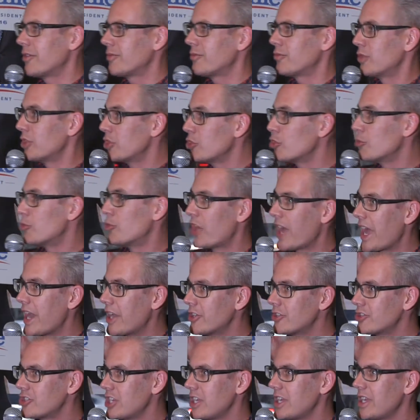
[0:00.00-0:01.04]
renewable
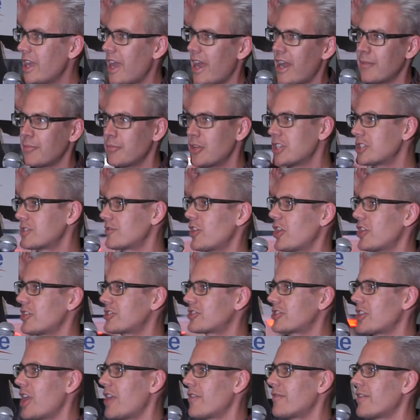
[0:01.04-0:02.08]
energy, and a bunch of other
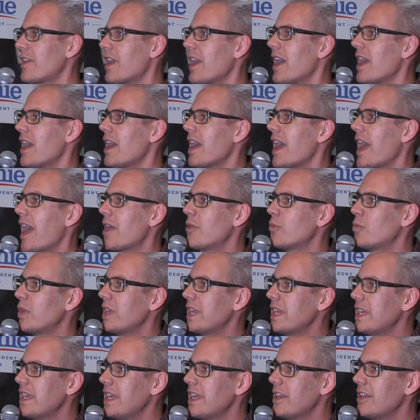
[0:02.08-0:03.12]
stuff. And we
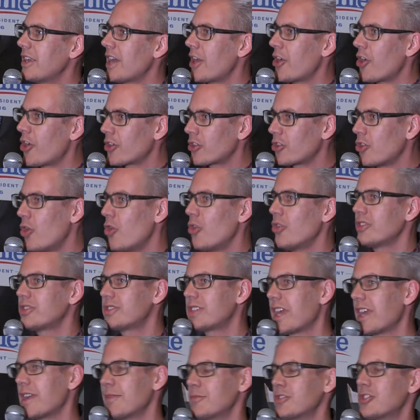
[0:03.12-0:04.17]
need, and our goal is
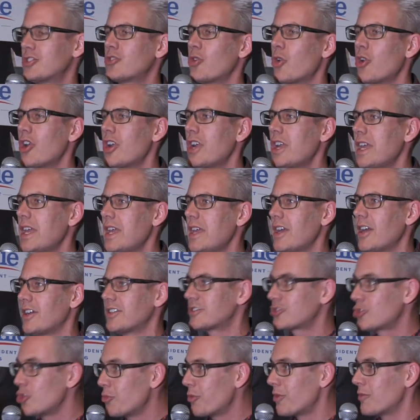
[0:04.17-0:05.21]
to get a majority, a
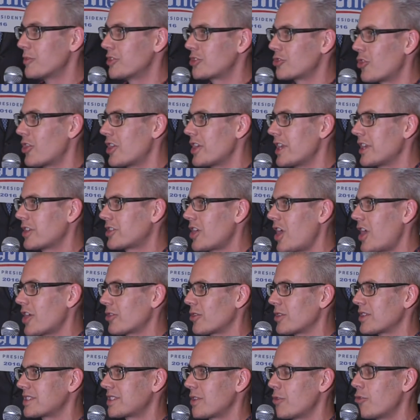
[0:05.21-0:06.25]
super majority in
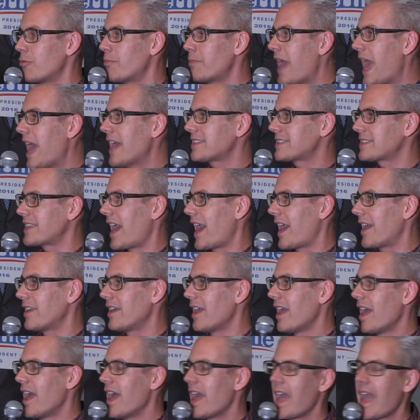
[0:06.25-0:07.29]
Congress that will pass that.
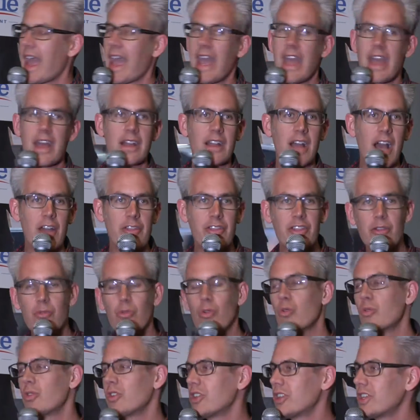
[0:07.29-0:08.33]
And I think
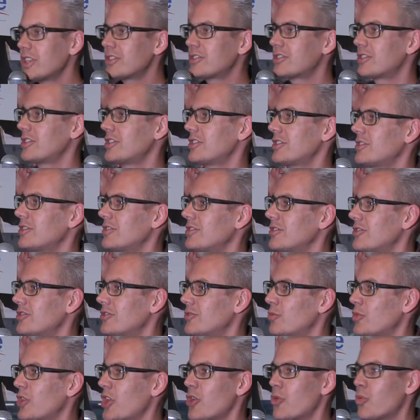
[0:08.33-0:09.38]
we're willing to,
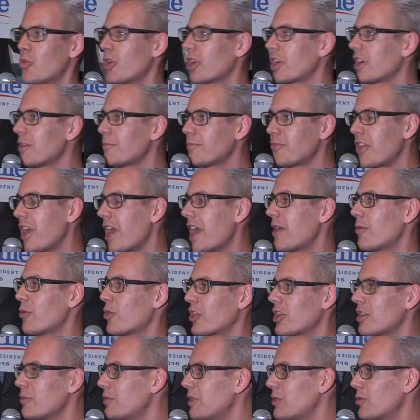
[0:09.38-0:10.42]
you know, we're going to play, we're
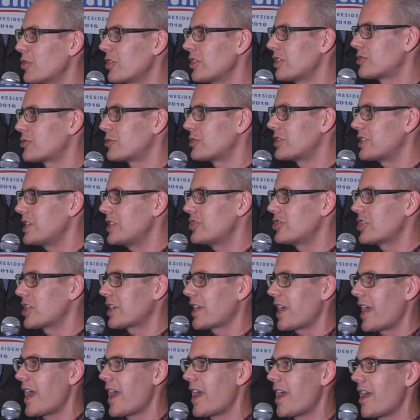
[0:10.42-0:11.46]
going to be really
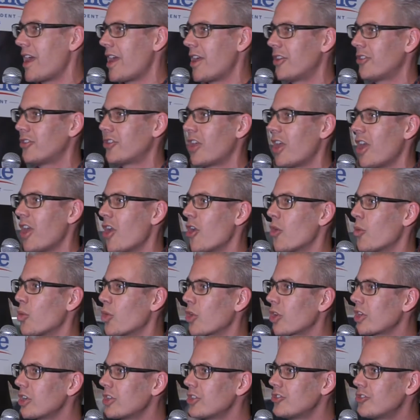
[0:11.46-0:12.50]
strategic, and
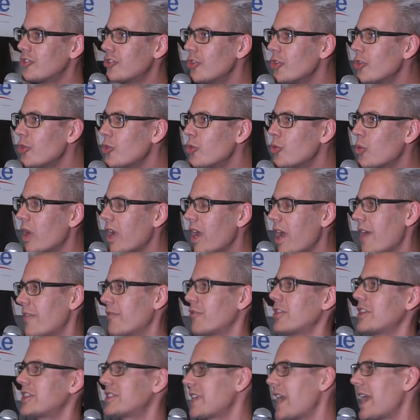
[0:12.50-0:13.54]
we're going to do
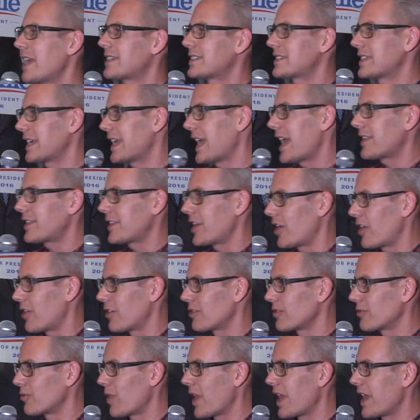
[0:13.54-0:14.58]
whatever it takes to get there,
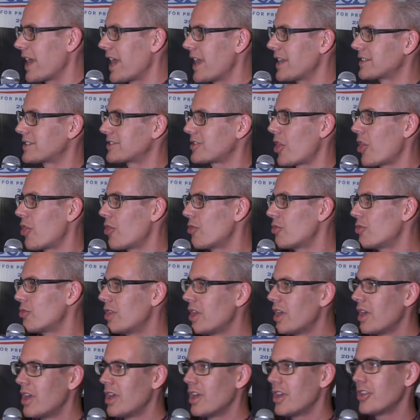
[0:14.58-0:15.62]
right? And so,
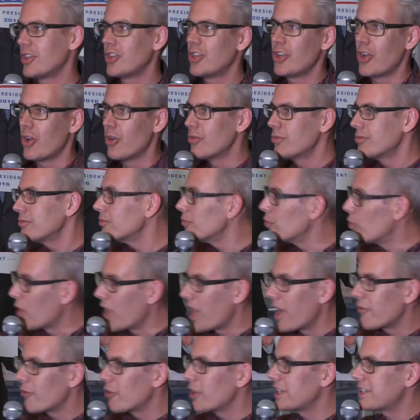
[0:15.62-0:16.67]
you know,
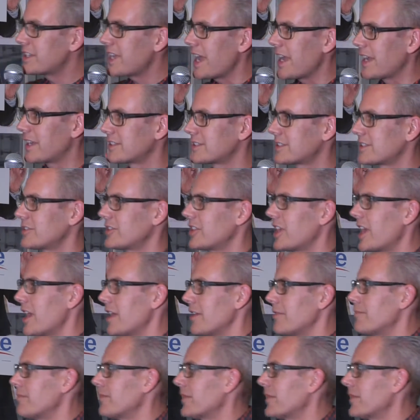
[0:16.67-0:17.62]
whatever it takes, yeah.